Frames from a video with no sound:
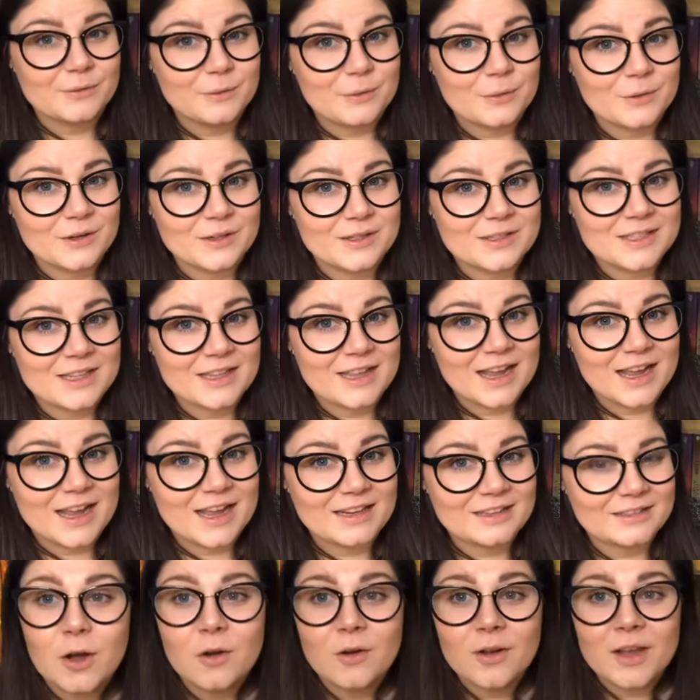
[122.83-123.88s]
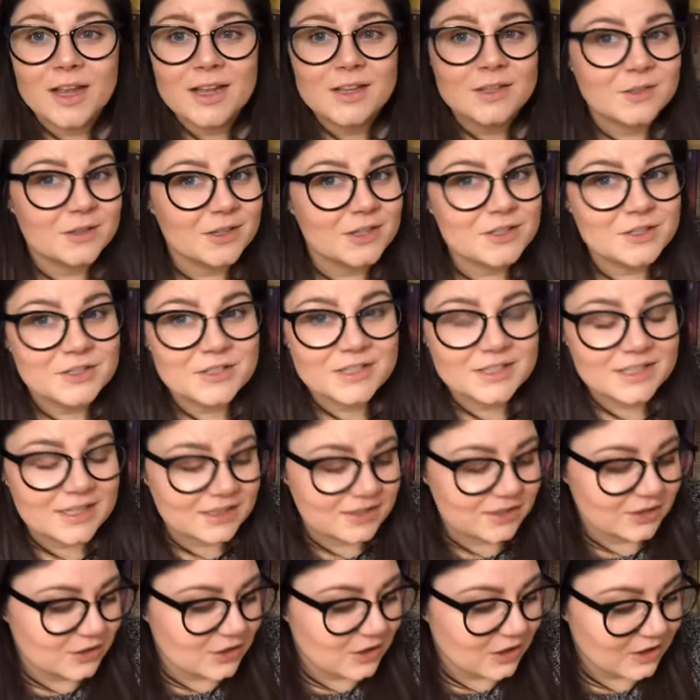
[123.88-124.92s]
forward to that. Okay, so let's just
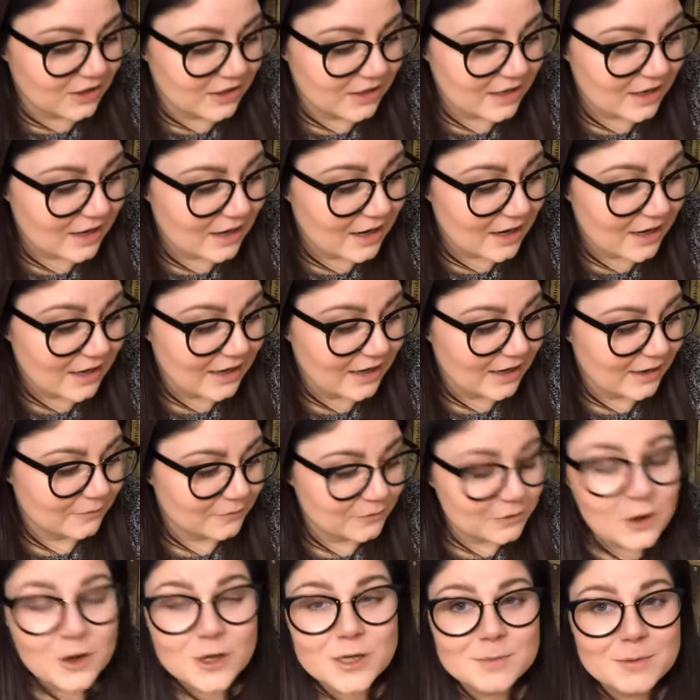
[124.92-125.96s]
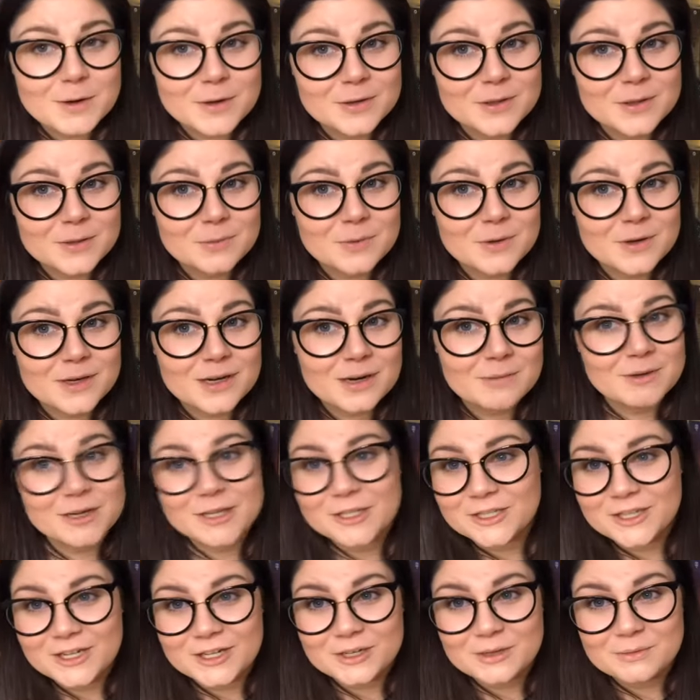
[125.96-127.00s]
get started. I have talked about this one on my
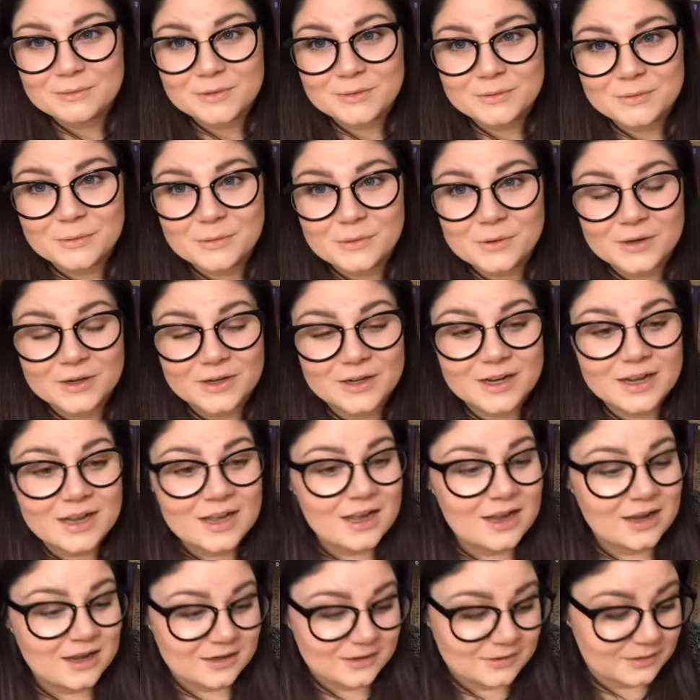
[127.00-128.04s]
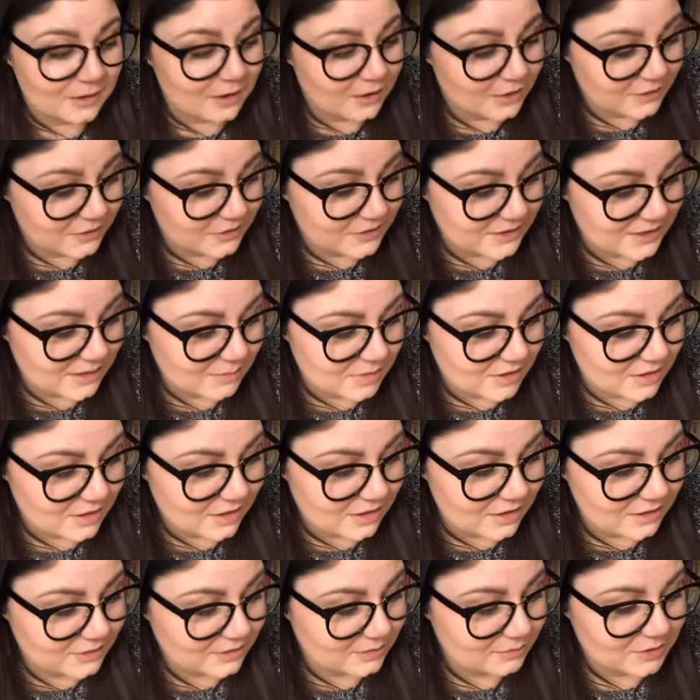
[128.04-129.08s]
channel before, on other
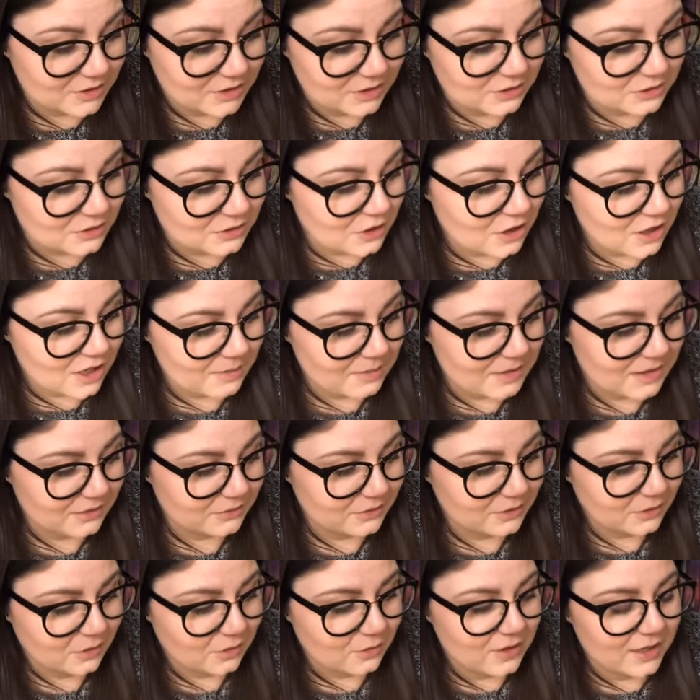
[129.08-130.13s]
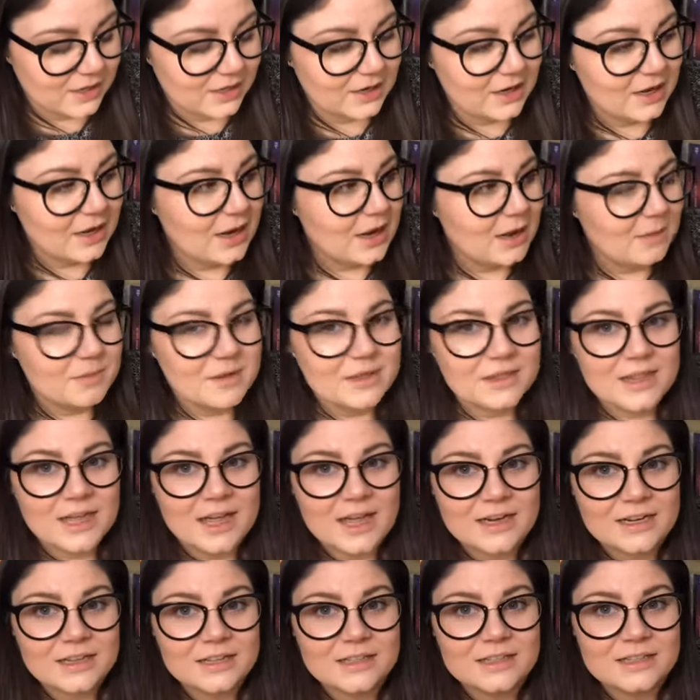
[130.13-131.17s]
TBRs, so I'm just going to talk about it real quick, but
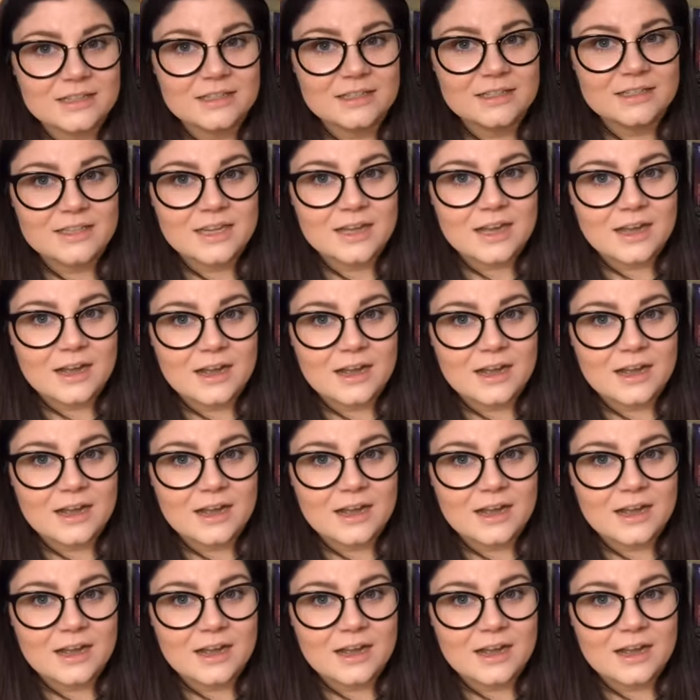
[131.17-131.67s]
that is